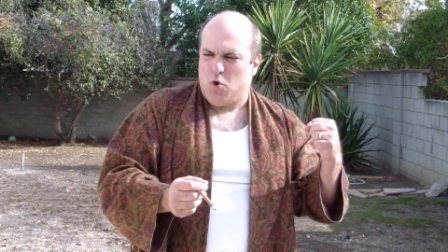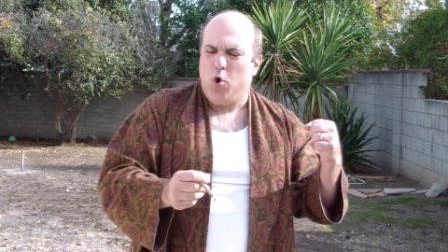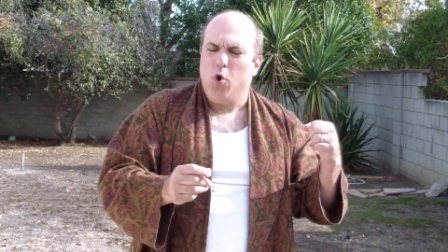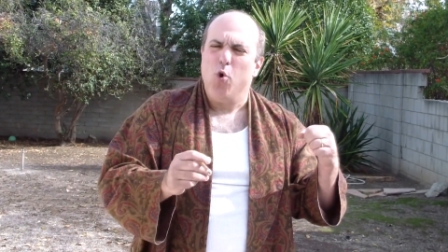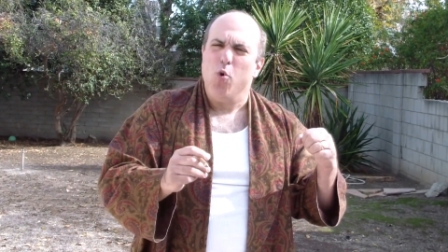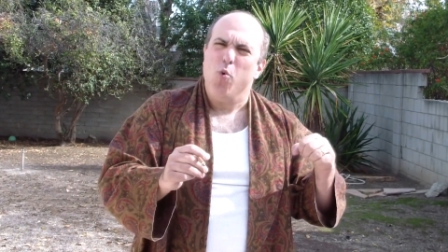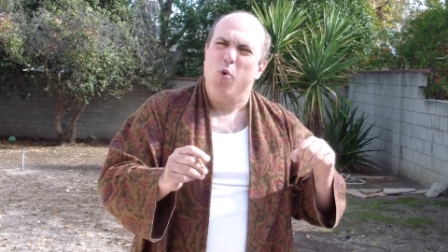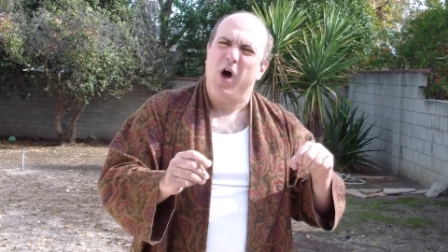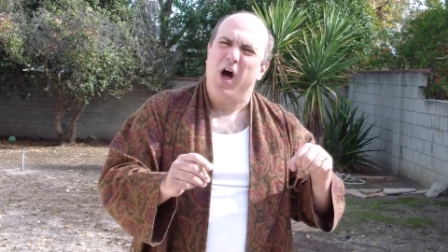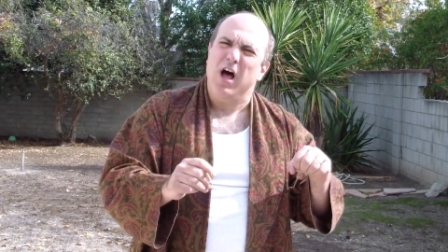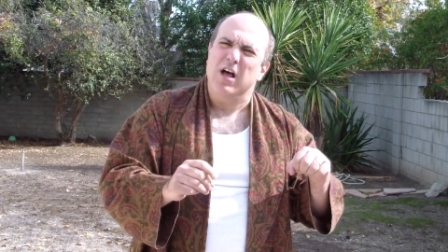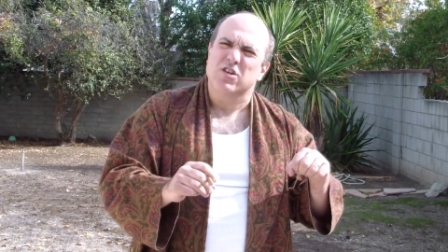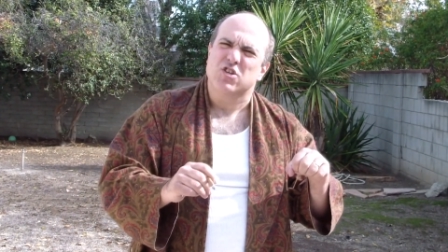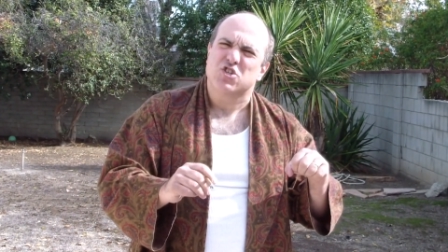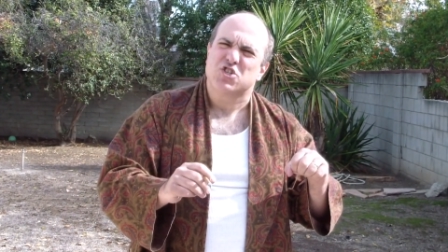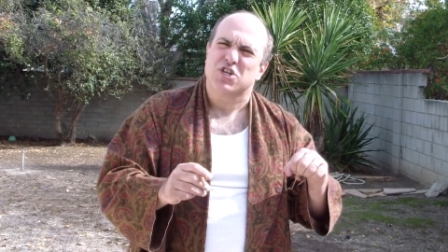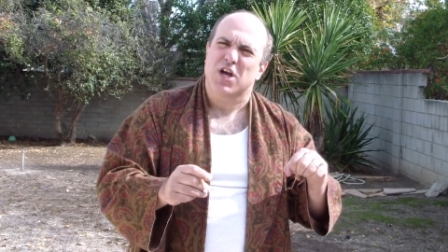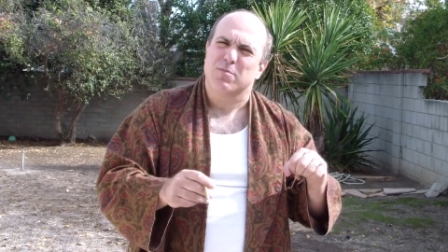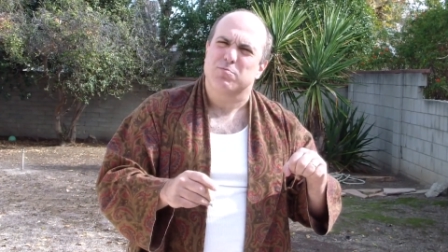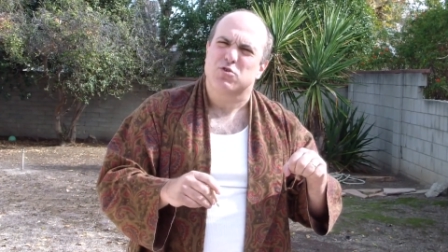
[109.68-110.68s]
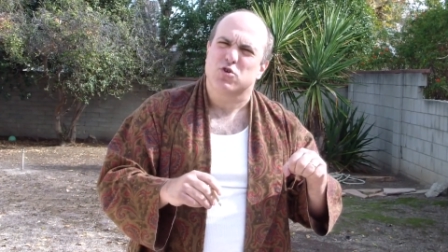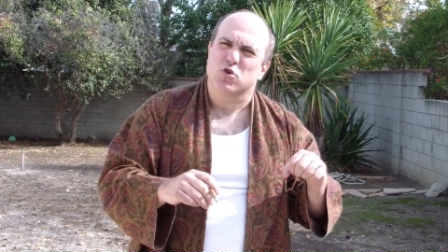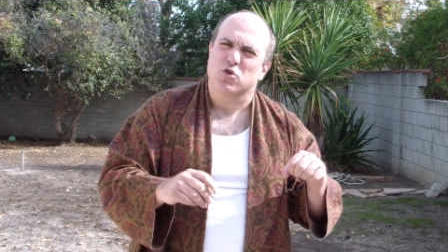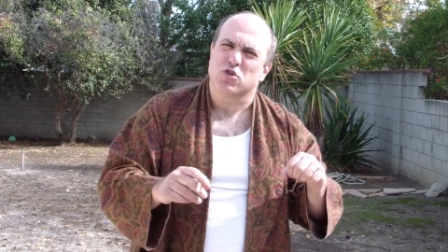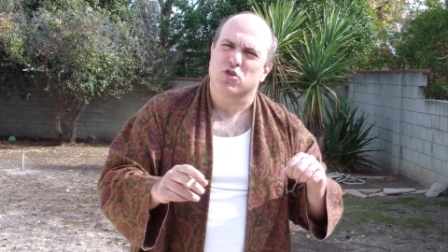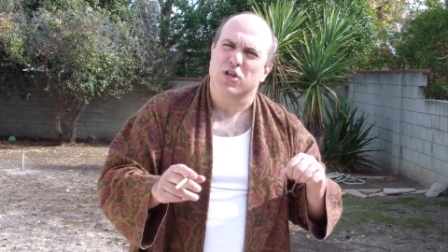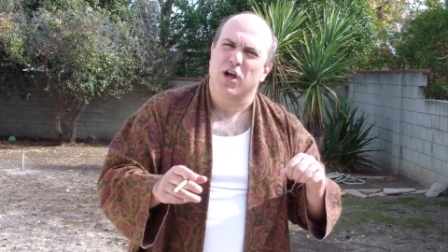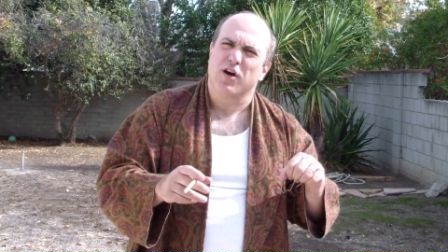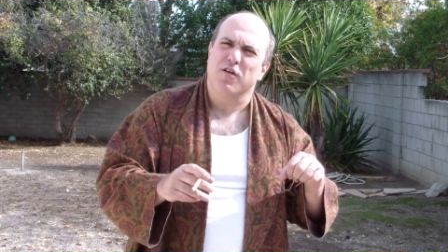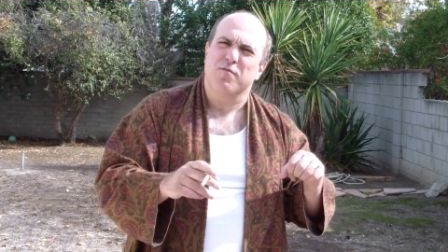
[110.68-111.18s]
Who was
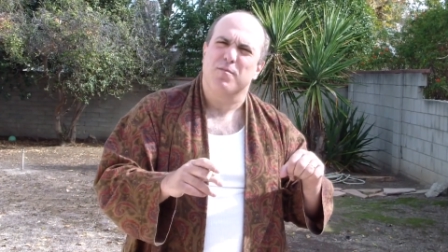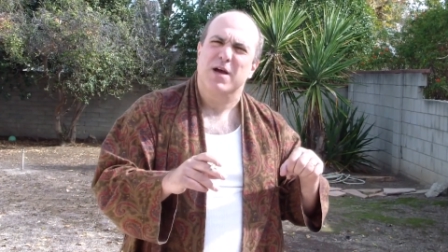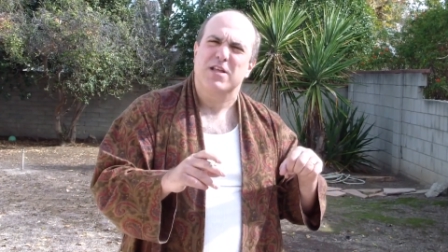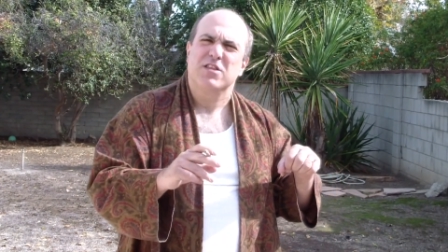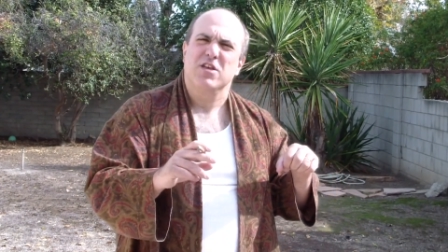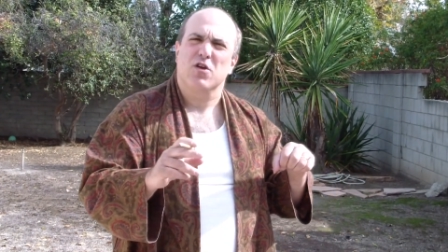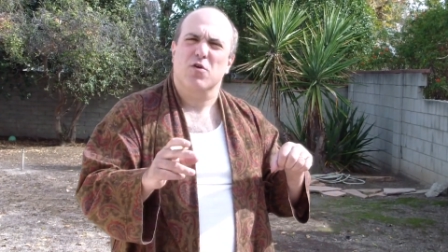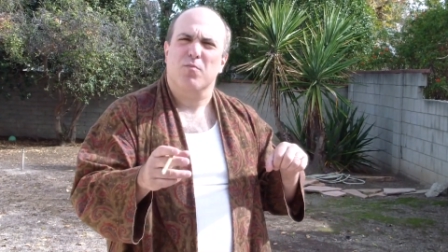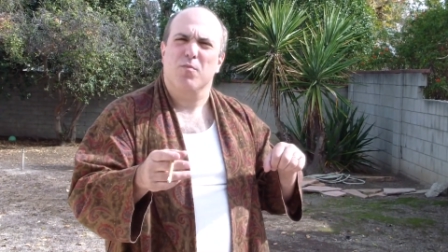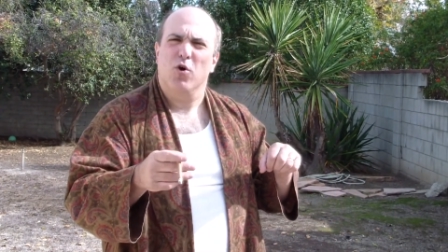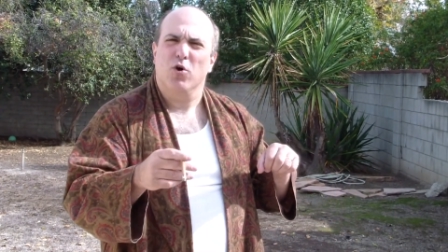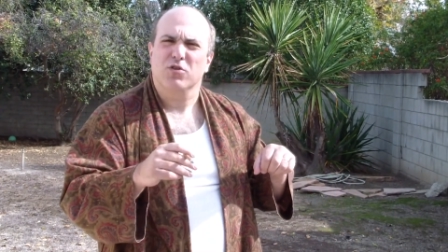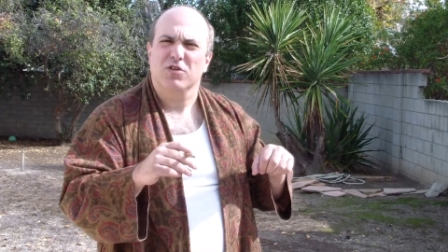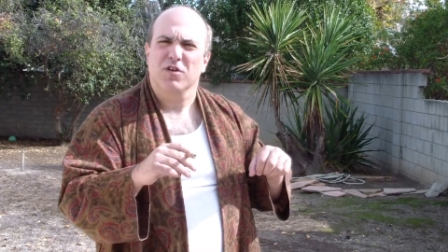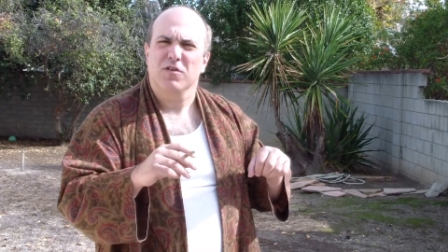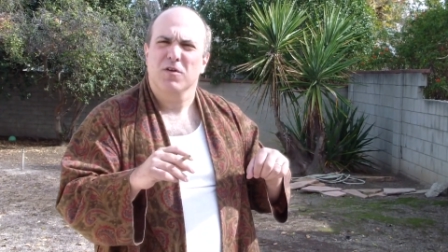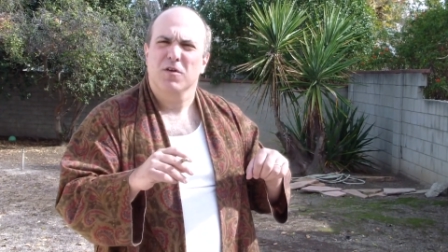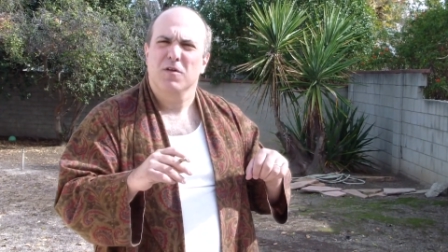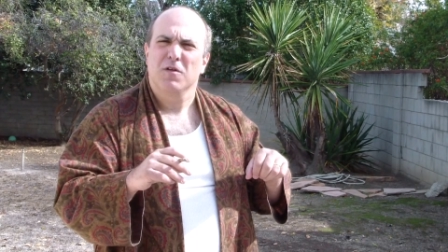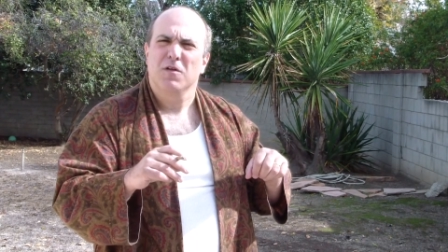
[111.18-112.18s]
Samson's love, my dear Moth?